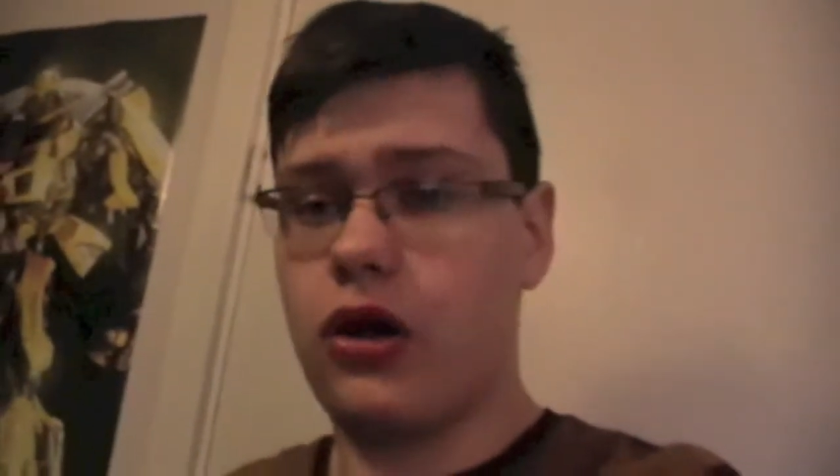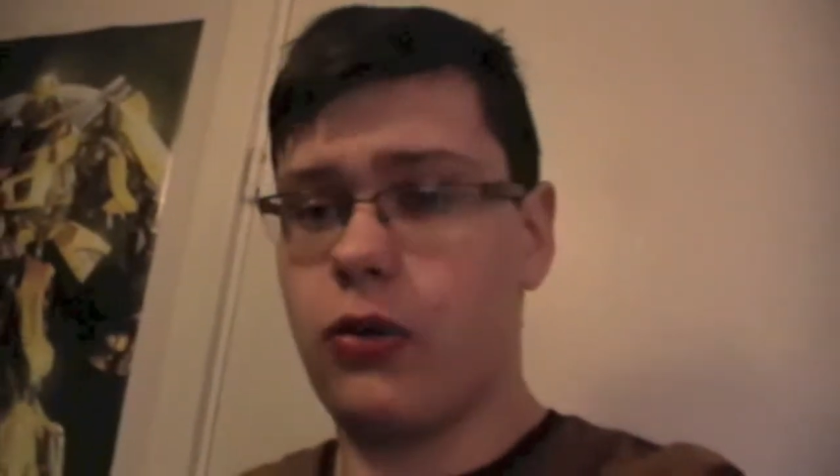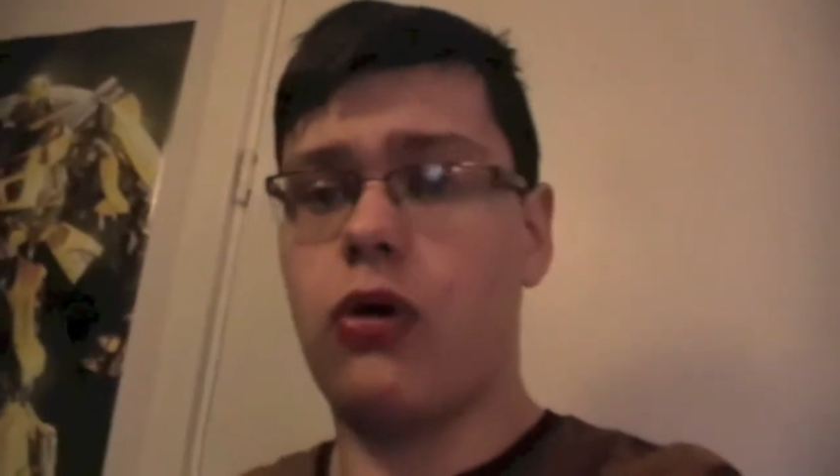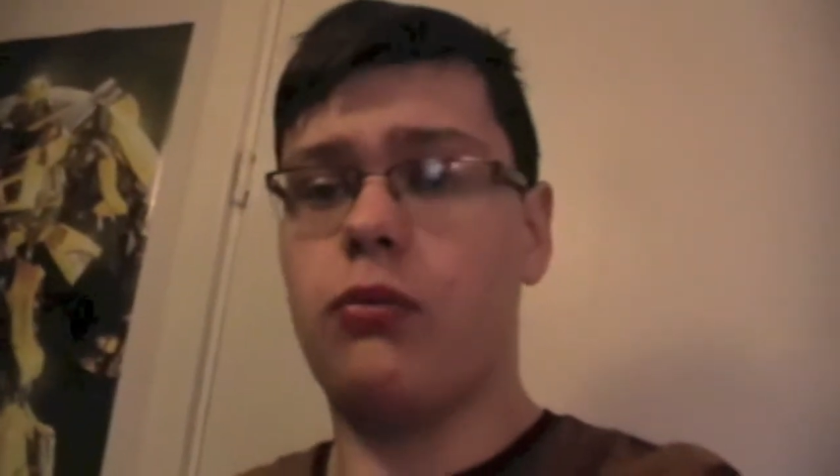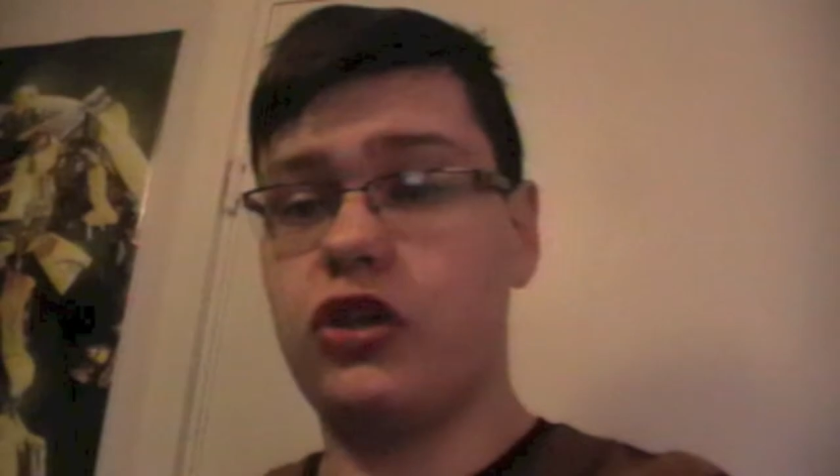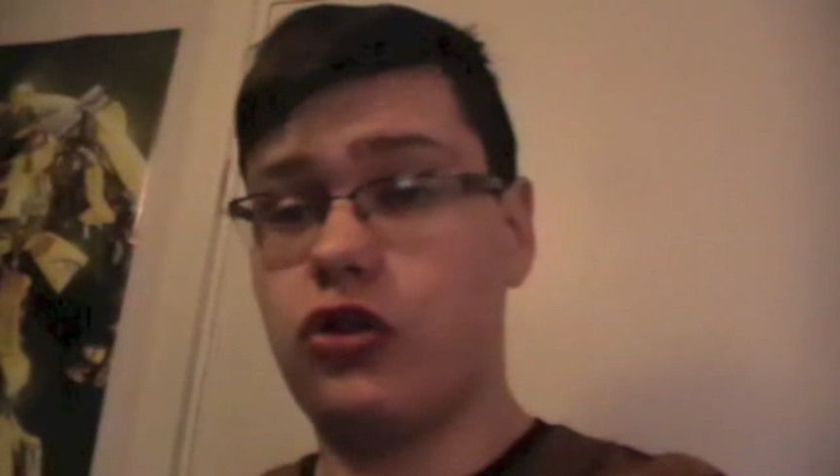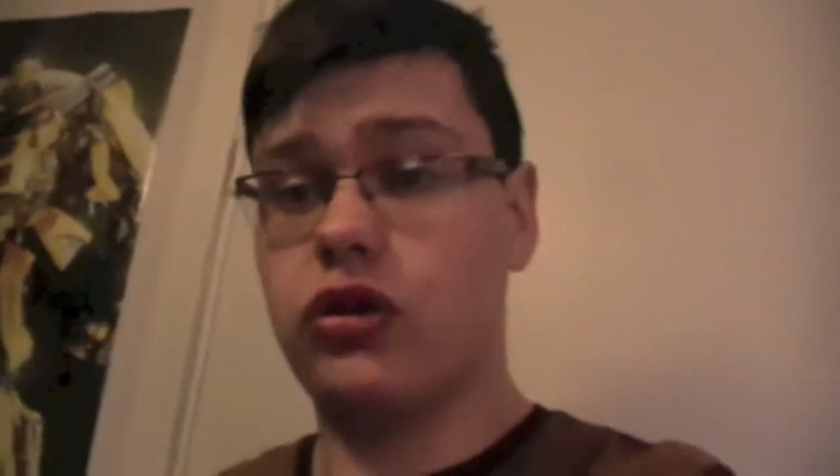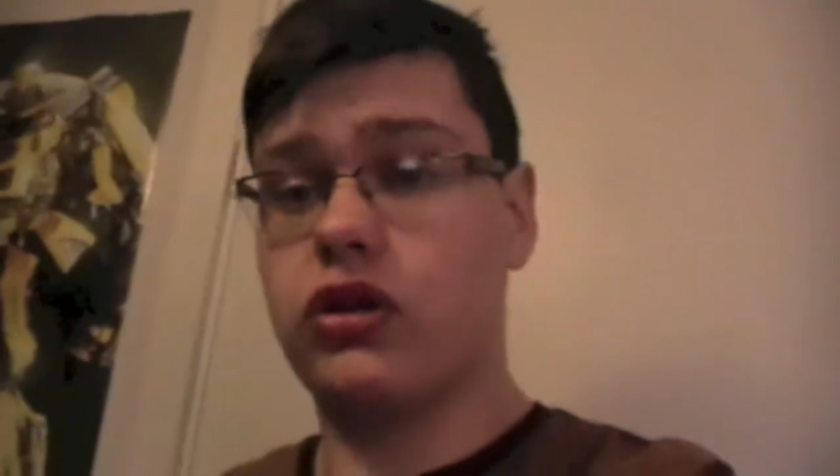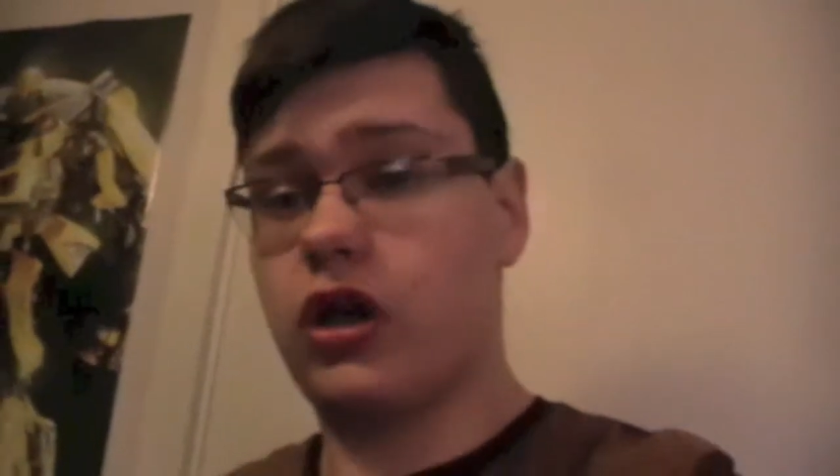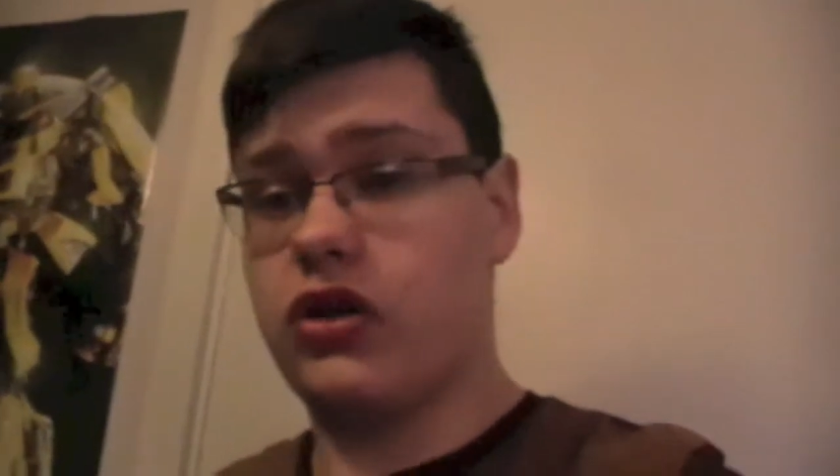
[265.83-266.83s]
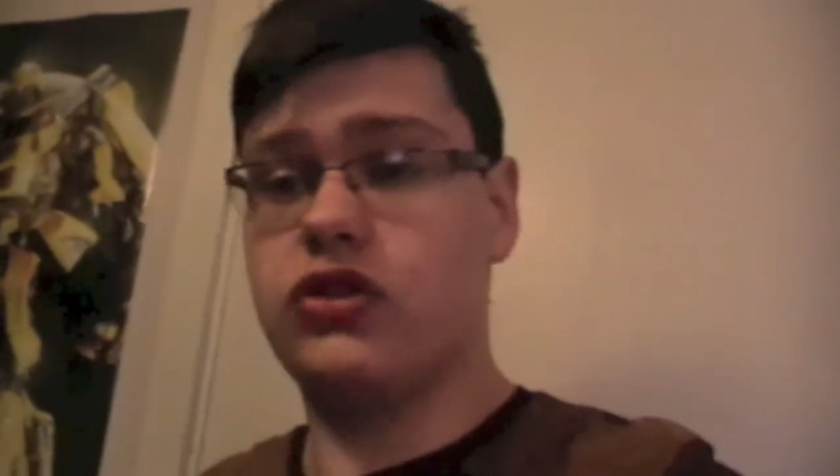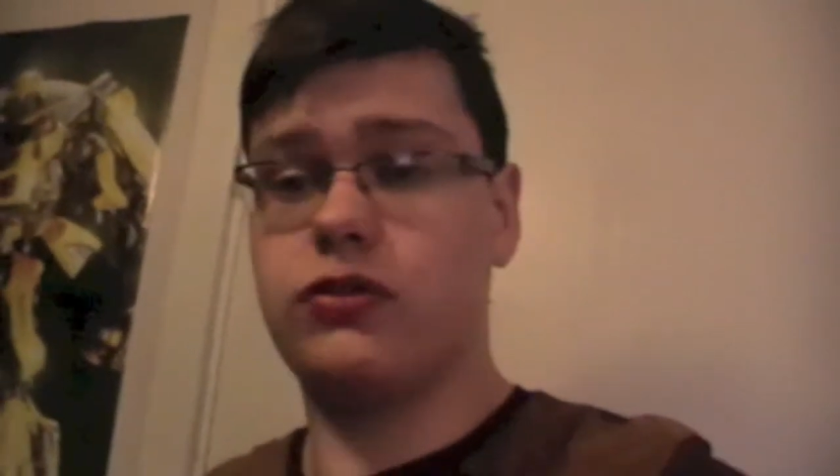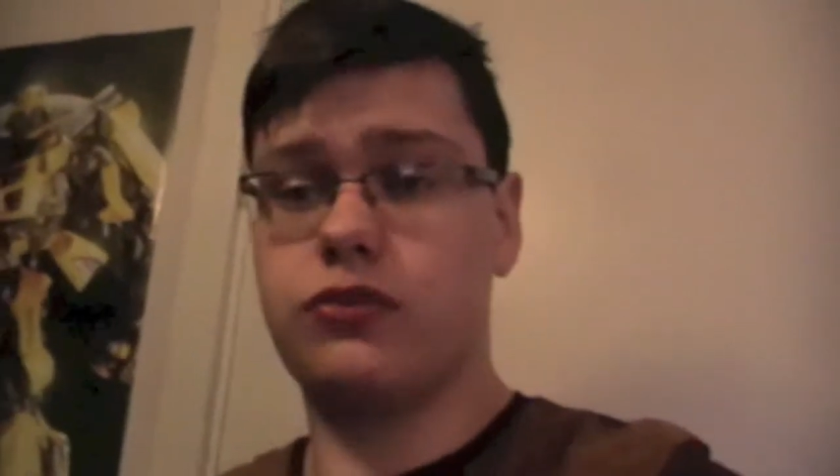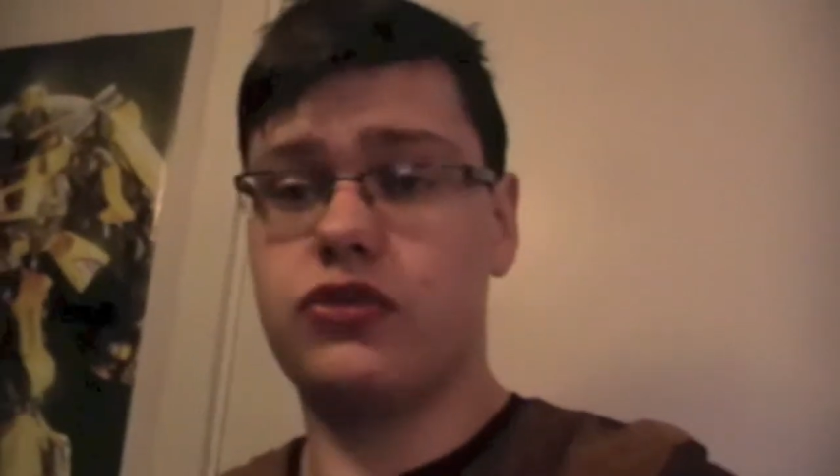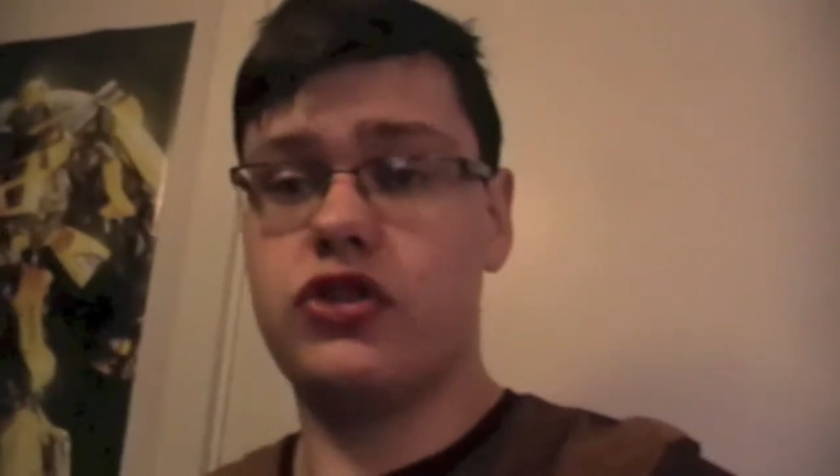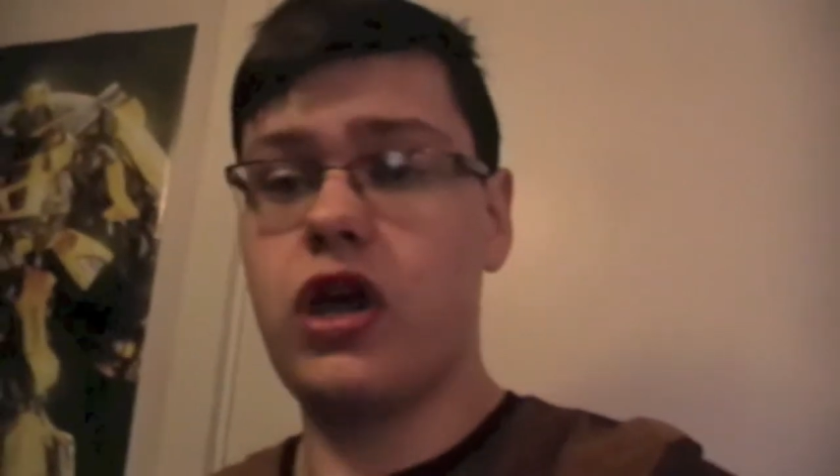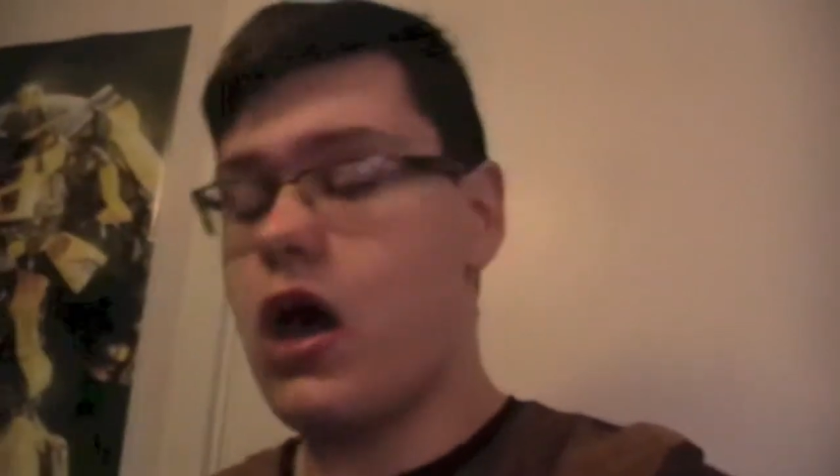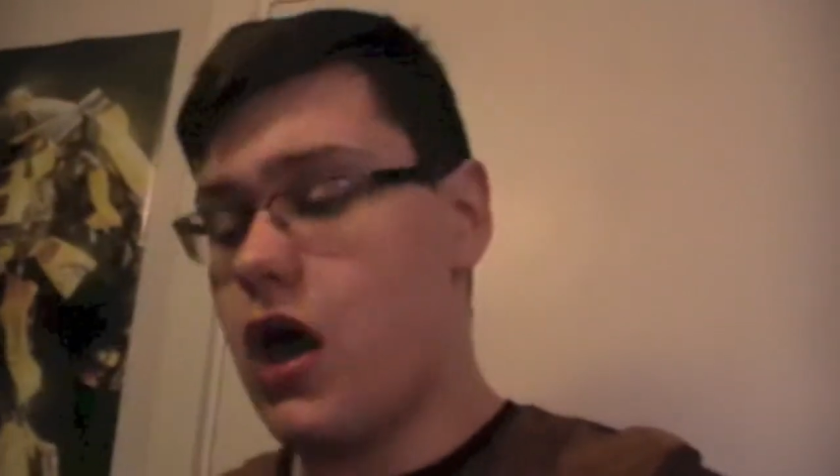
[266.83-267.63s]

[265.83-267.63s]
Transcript: and I will be doing customs.